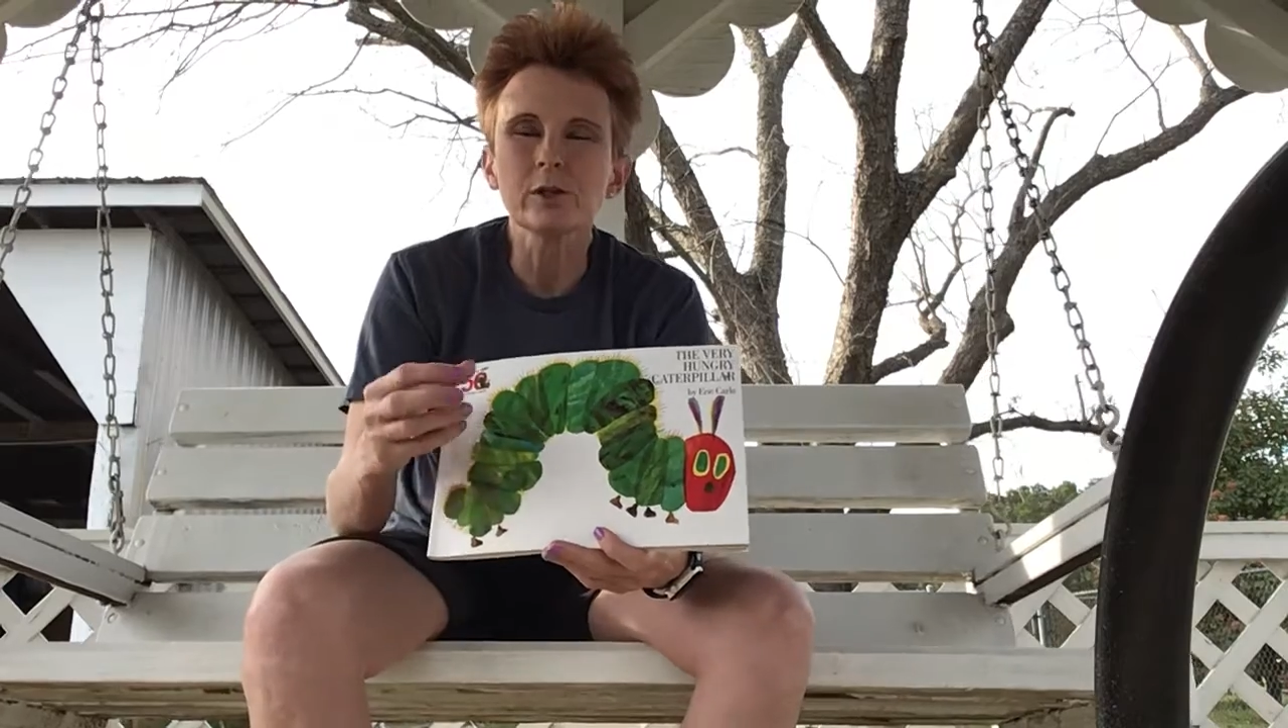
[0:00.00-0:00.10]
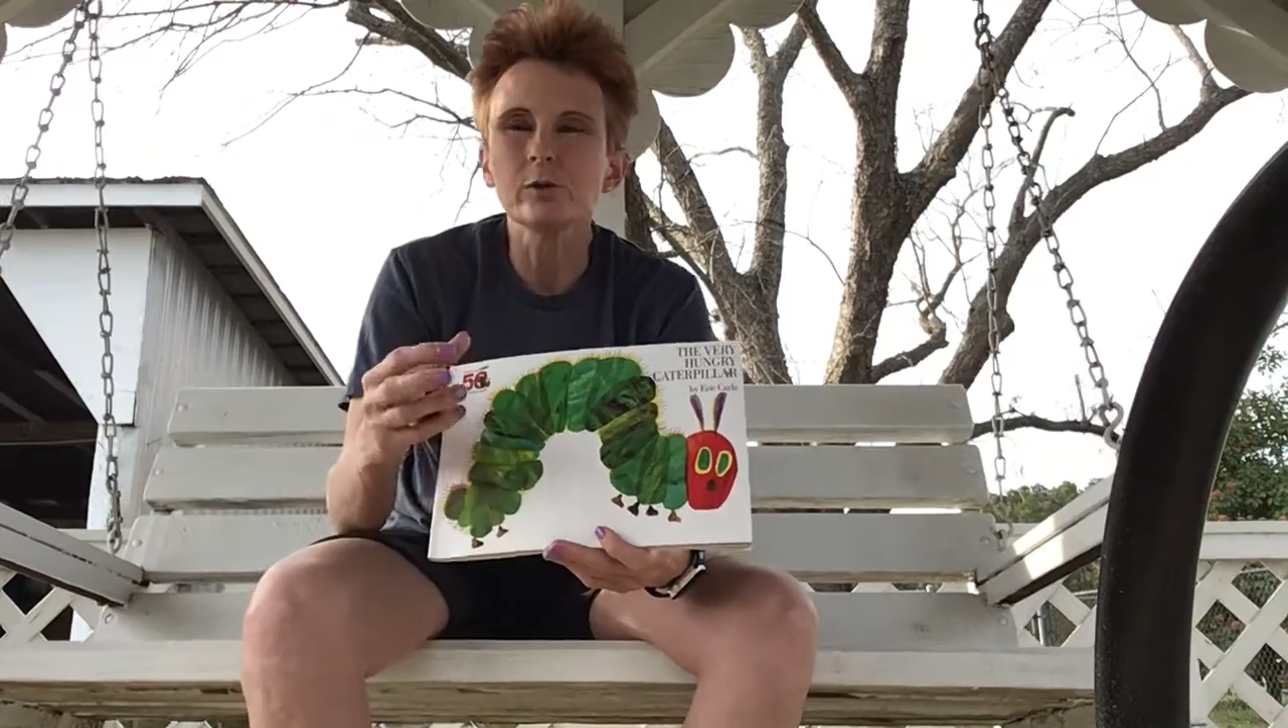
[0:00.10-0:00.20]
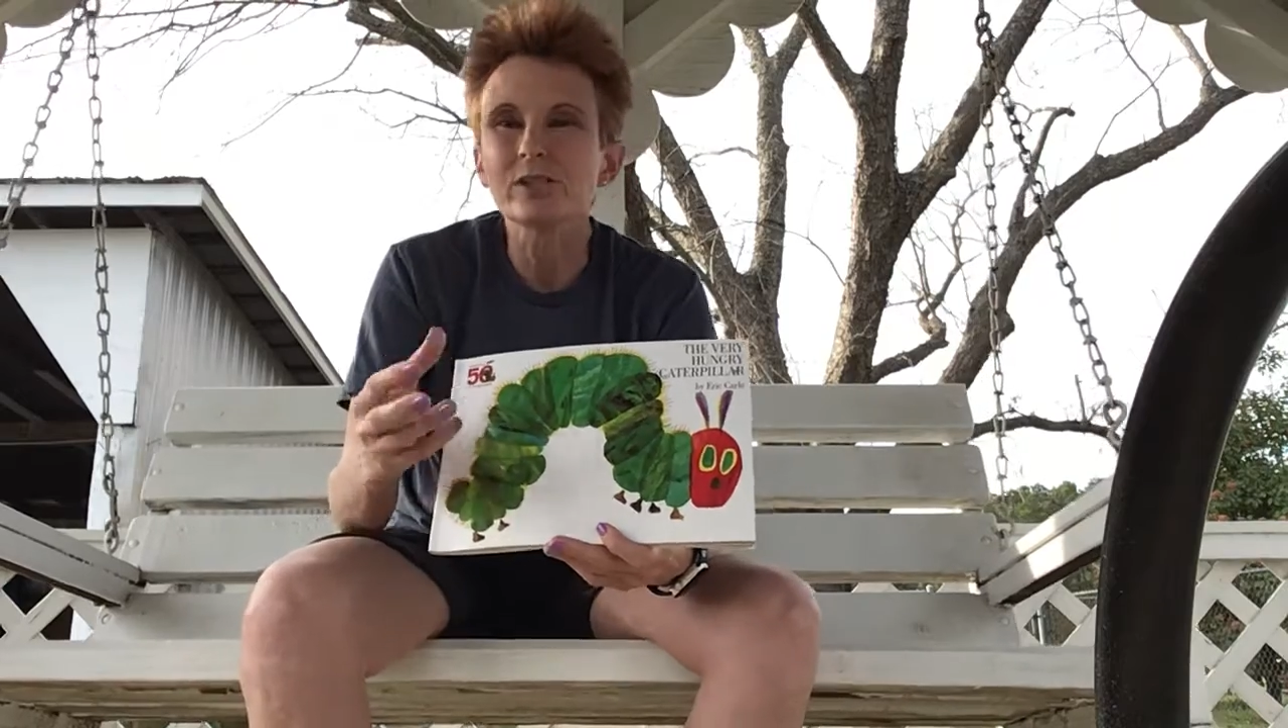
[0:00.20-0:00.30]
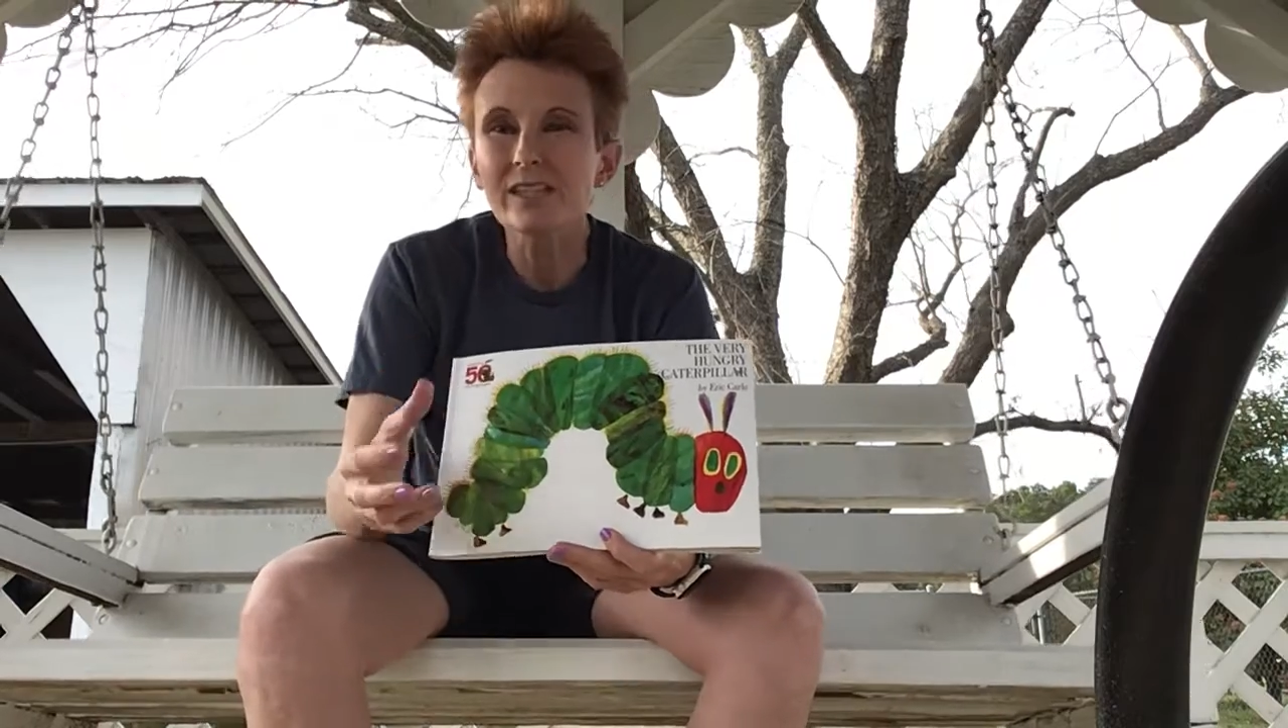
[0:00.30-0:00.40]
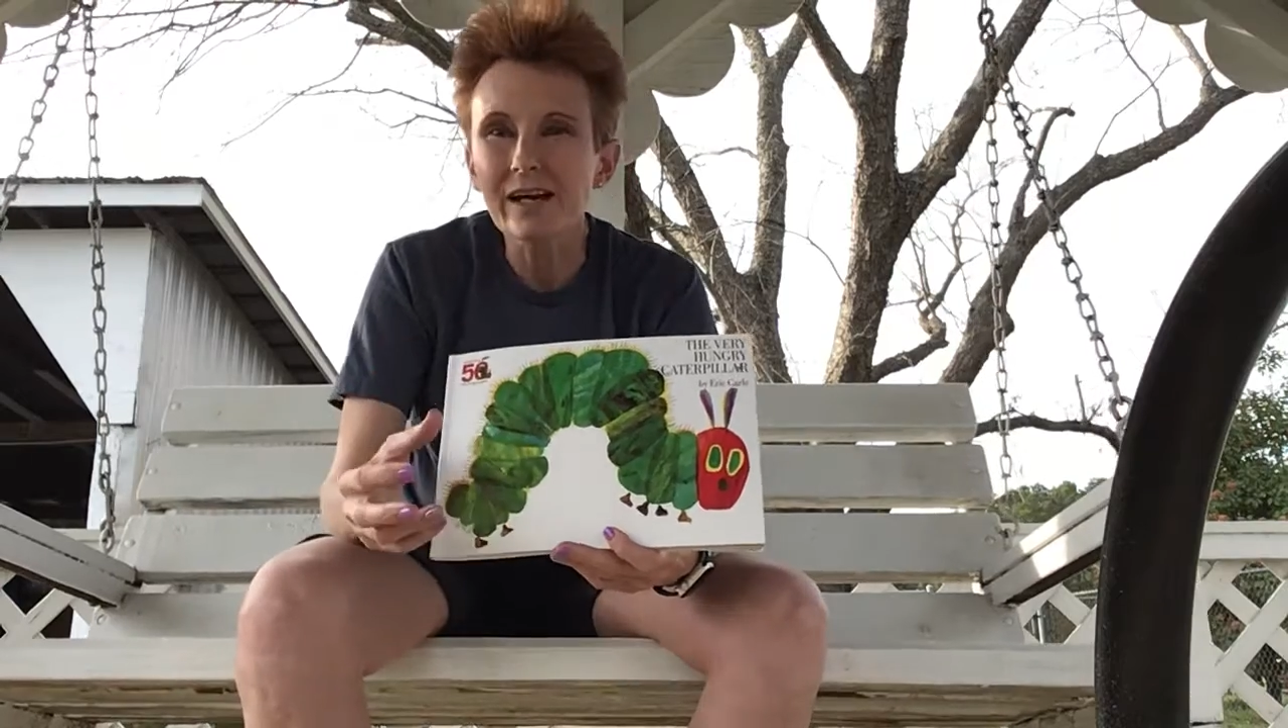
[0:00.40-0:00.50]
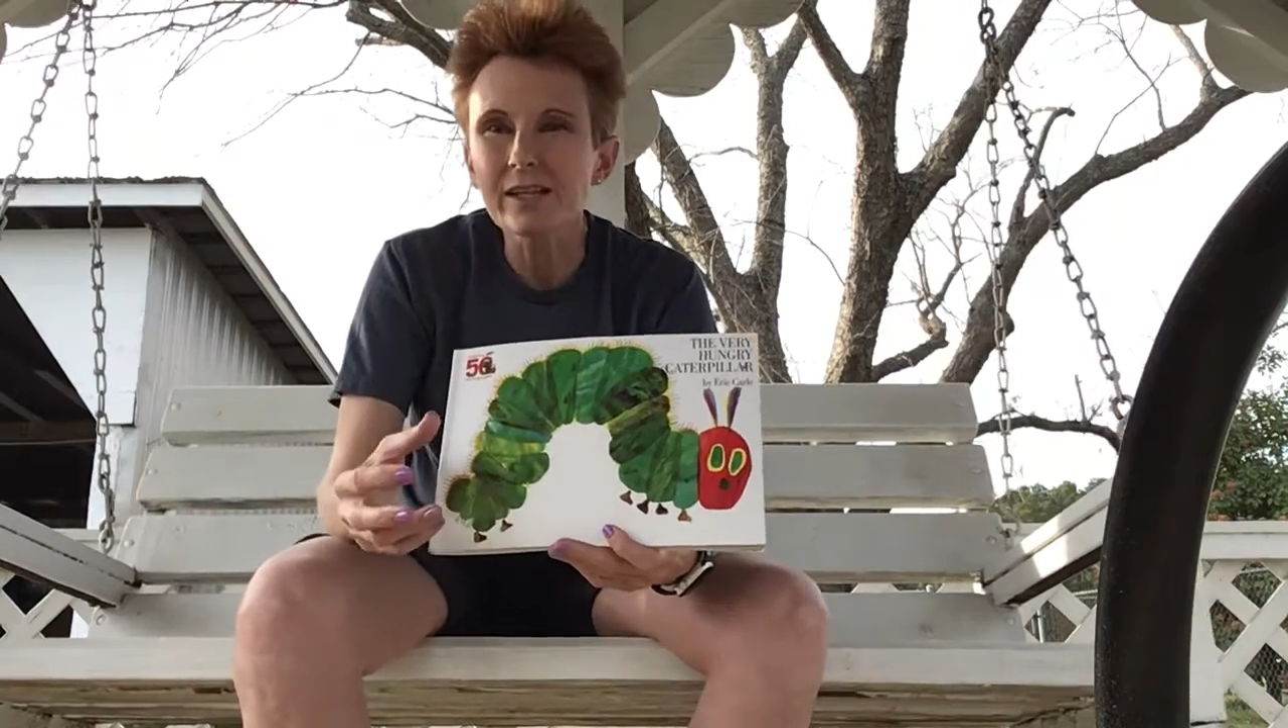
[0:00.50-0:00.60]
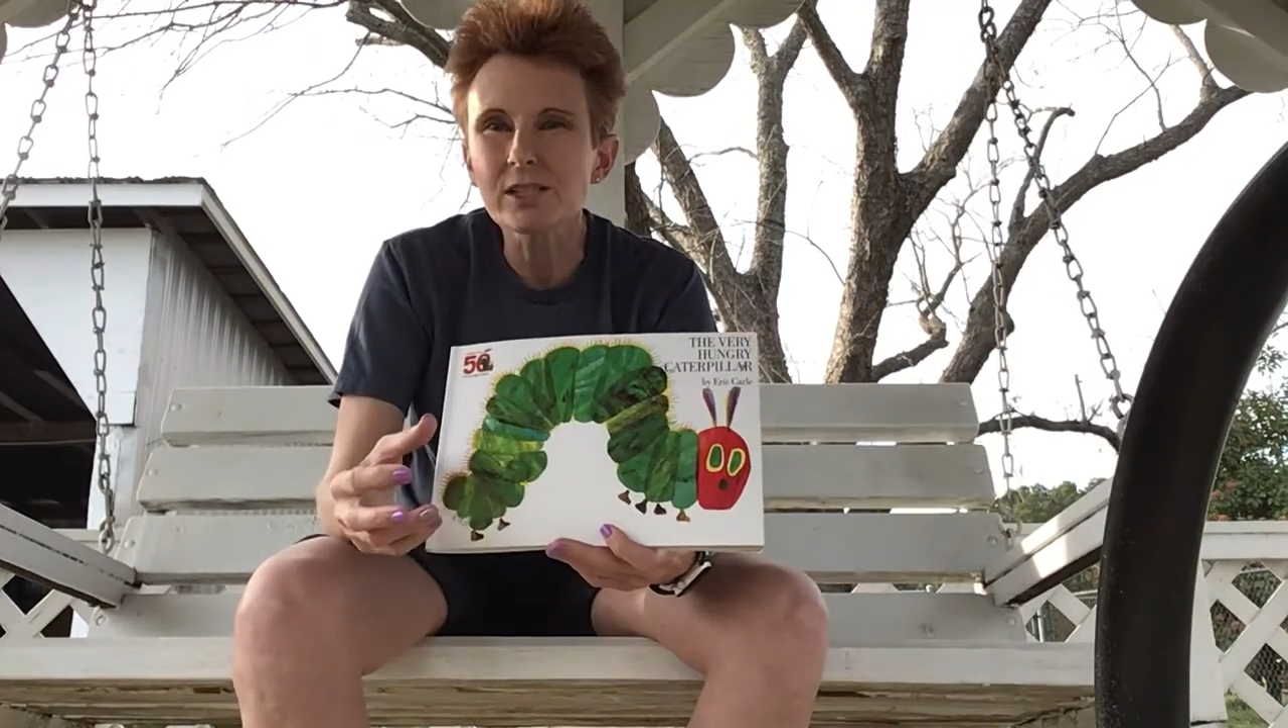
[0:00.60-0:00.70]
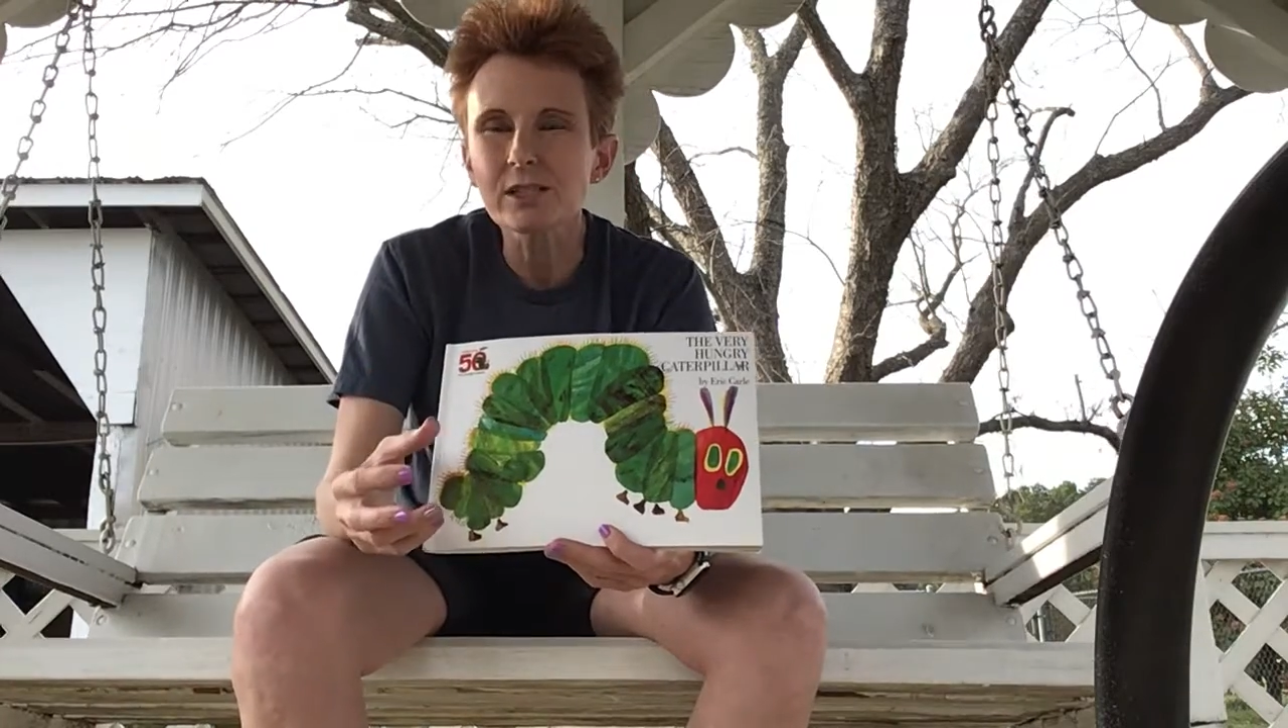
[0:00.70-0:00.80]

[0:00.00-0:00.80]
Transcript: do science